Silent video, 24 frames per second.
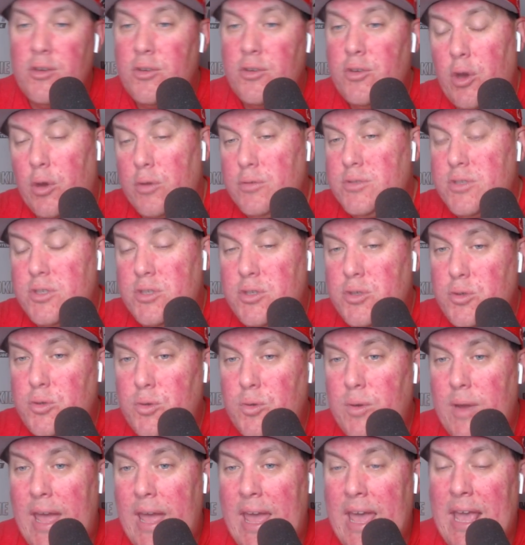goes
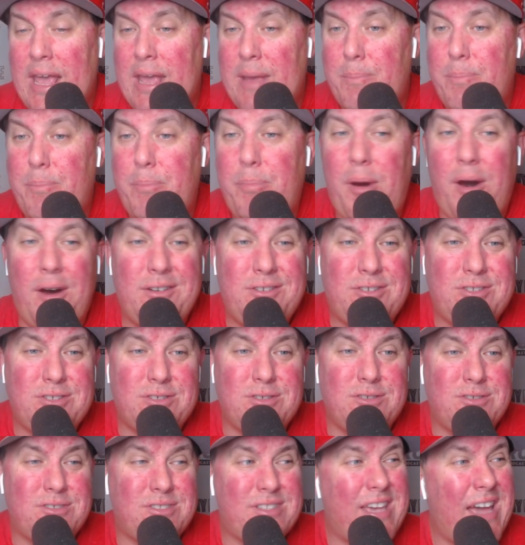to a
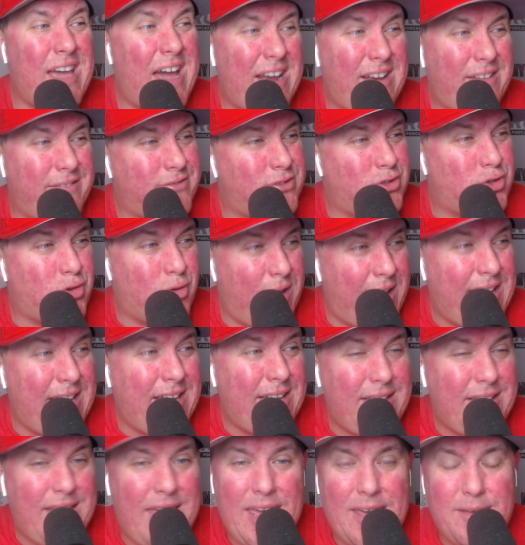punter's kind of
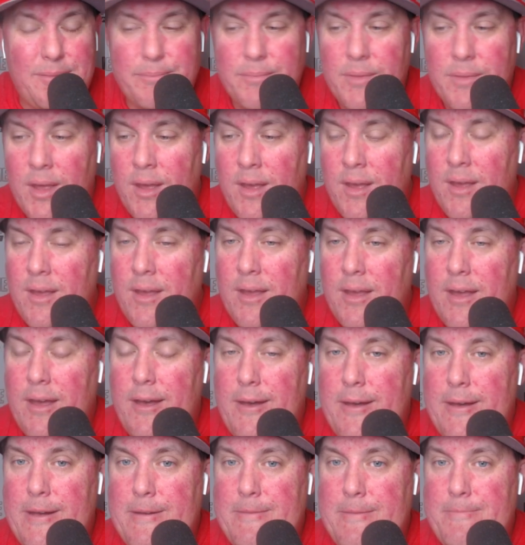training camp
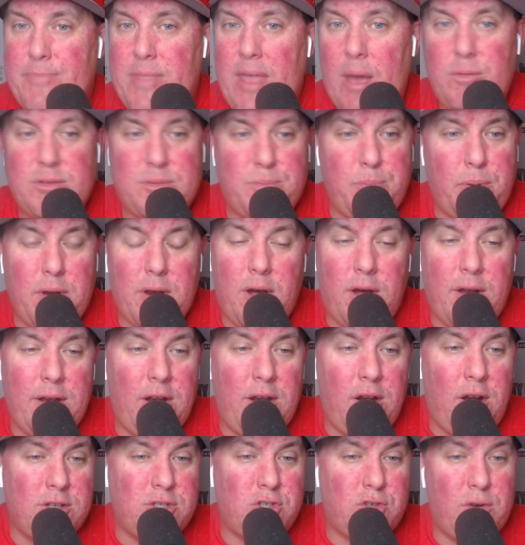um, that was put on
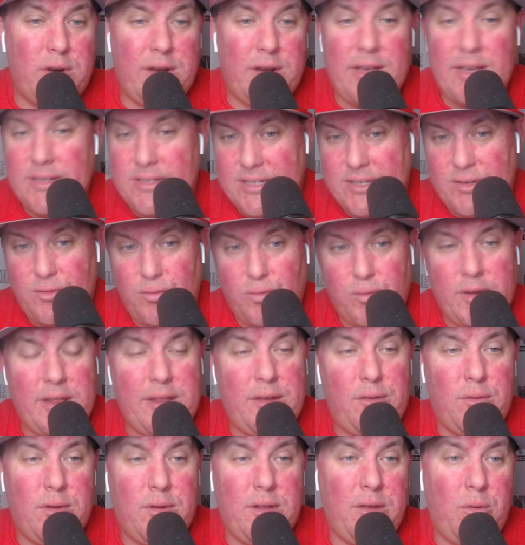in Australia did
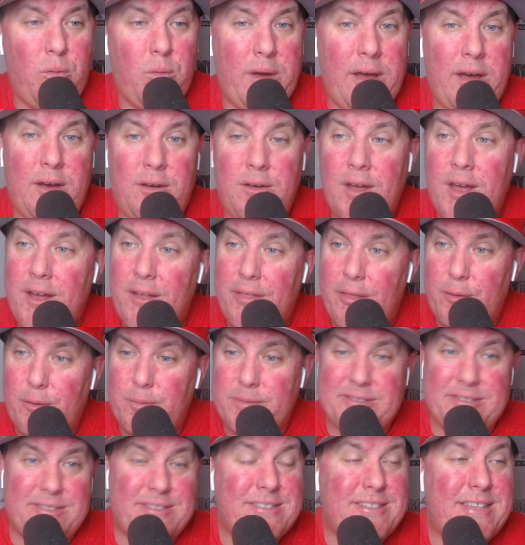really, really well. There
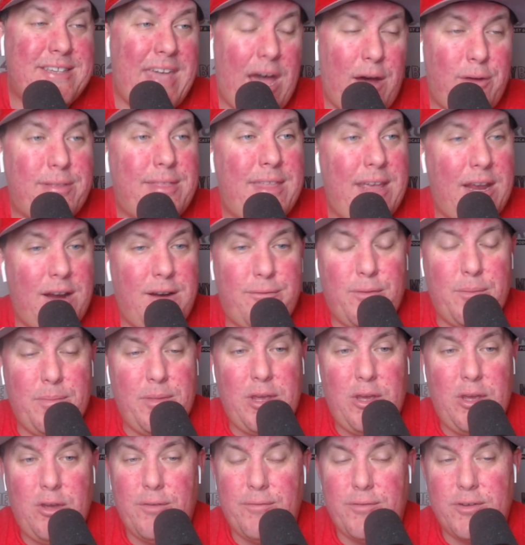was a scout there from
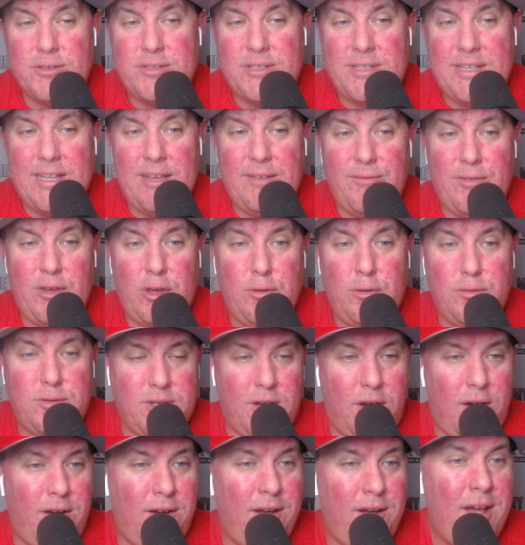the University of
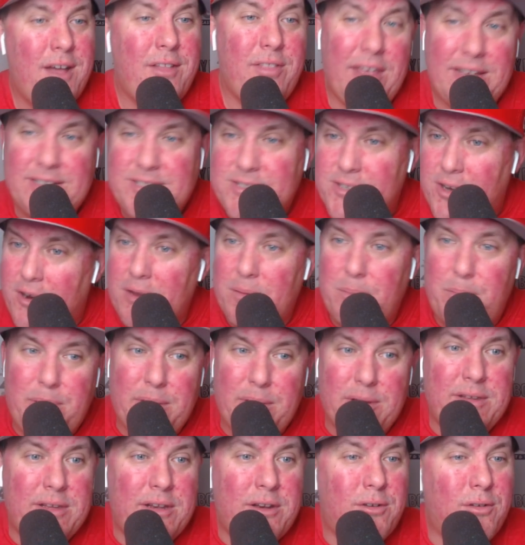Utah. They started
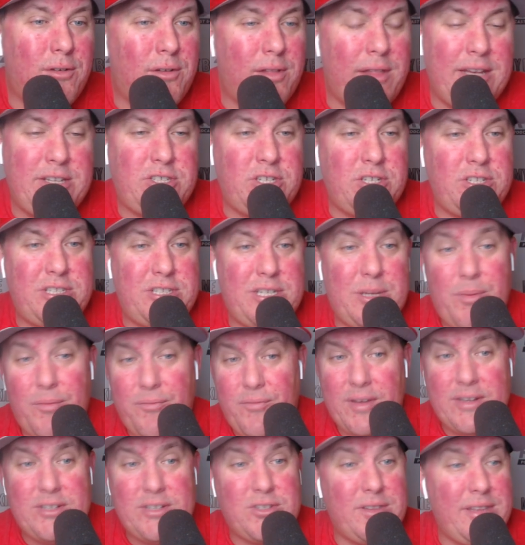building a relationship.
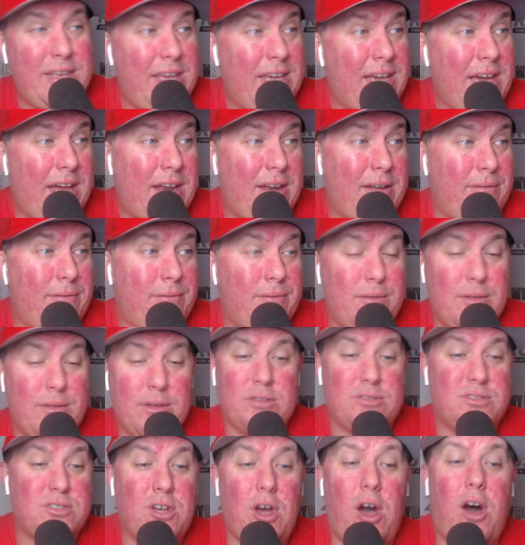Eventually, he got a
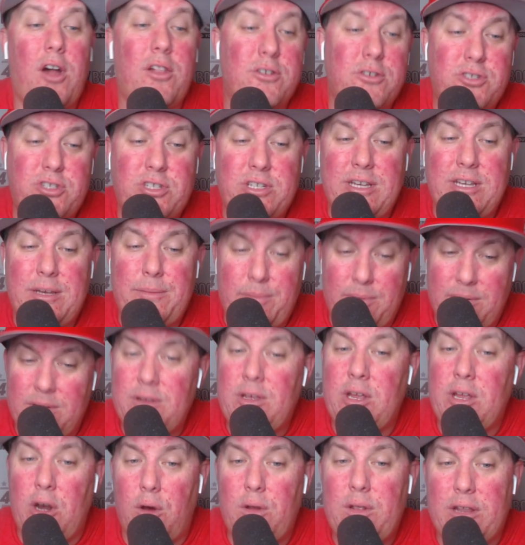scholarship,
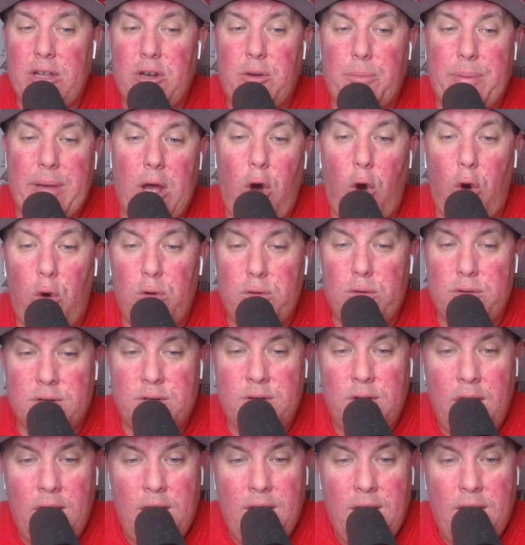you know, a little bit older